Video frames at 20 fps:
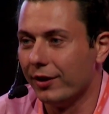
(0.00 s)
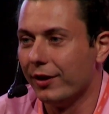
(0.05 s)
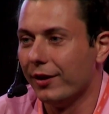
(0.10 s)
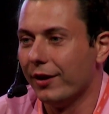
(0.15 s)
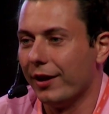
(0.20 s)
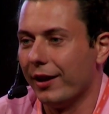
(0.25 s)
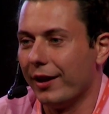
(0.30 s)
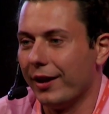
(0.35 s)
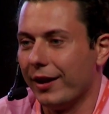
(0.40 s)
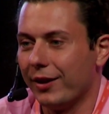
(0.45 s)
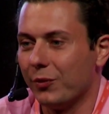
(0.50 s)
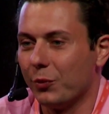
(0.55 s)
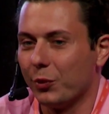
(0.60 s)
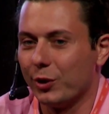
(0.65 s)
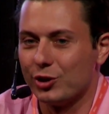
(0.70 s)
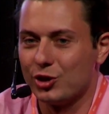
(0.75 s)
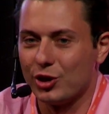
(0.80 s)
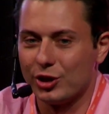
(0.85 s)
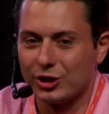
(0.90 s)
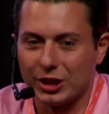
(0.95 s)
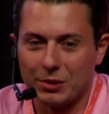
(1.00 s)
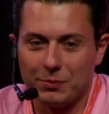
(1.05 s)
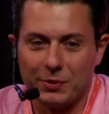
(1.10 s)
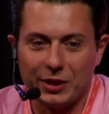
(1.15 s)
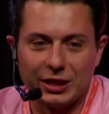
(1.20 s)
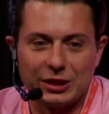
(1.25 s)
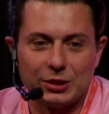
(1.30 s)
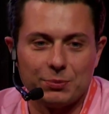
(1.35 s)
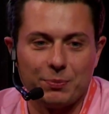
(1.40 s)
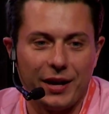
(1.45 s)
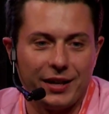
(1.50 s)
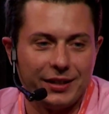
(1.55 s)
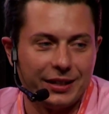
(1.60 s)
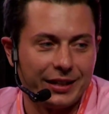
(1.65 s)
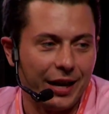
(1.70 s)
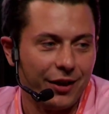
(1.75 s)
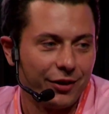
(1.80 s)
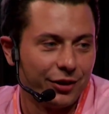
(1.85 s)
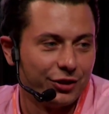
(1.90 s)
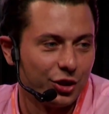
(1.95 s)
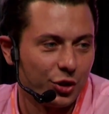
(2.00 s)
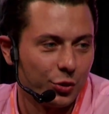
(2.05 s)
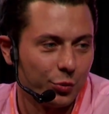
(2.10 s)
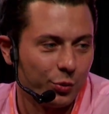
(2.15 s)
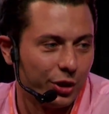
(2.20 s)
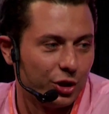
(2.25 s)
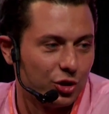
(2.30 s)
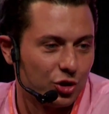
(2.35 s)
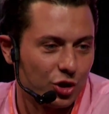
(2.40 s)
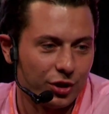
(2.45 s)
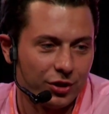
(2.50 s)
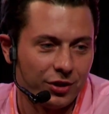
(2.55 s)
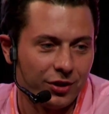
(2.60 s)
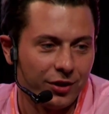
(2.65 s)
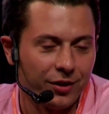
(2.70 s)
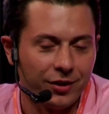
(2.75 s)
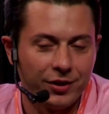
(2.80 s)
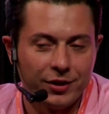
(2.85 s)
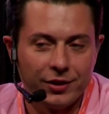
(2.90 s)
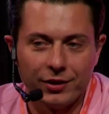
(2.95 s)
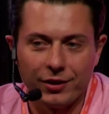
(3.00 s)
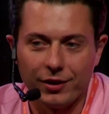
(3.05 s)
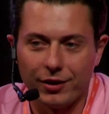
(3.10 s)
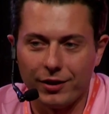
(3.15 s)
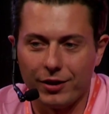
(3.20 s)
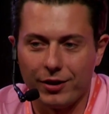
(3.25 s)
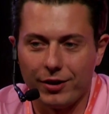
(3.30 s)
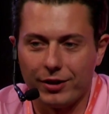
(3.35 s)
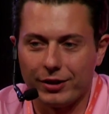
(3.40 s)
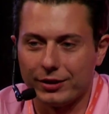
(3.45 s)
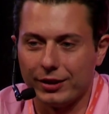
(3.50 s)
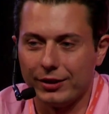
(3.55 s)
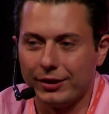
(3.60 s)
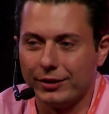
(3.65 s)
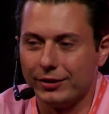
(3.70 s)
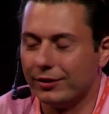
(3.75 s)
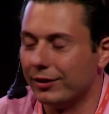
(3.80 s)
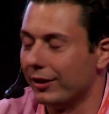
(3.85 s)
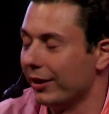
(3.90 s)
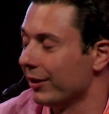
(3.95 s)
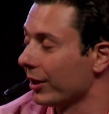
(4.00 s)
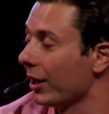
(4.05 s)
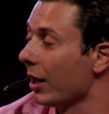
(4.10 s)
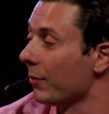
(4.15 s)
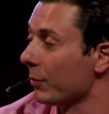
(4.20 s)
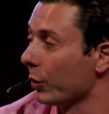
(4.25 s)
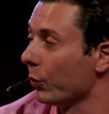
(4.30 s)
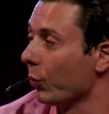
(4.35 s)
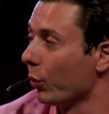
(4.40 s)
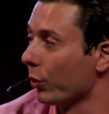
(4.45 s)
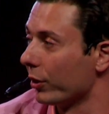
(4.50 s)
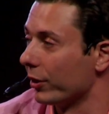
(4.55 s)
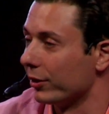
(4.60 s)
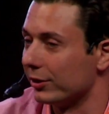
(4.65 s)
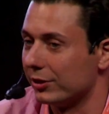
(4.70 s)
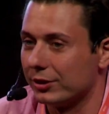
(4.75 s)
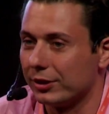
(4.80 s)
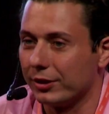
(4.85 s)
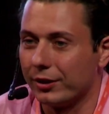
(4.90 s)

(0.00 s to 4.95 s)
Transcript: and we're just going to be expanding out into the region in the coming quarters.